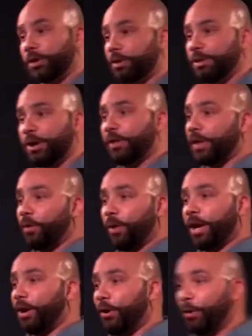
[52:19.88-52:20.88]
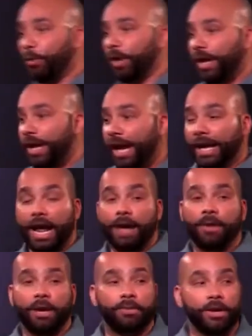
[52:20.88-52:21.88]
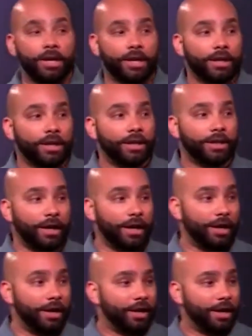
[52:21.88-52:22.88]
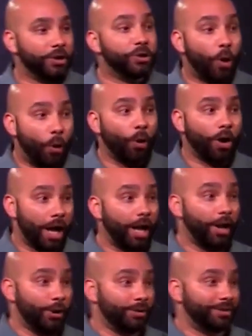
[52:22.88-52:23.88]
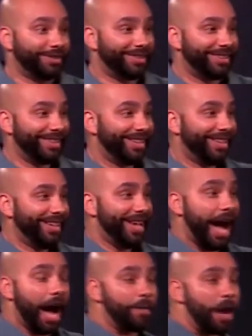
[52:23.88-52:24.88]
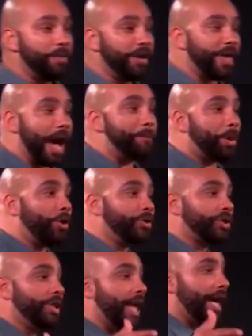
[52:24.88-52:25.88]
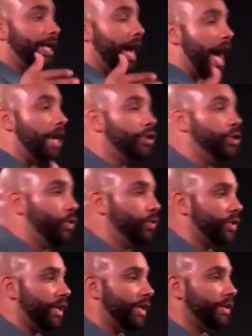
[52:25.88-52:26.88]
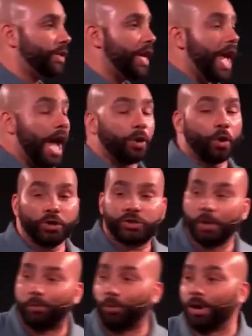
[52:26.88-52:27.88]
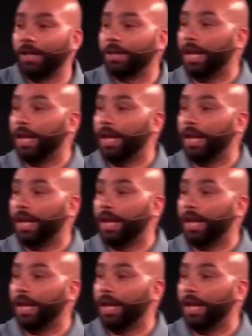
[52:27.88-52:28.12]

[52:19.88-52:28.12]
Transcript: could be on their way home, and I may be the door. Hello. I may be that person that God uses in order to bring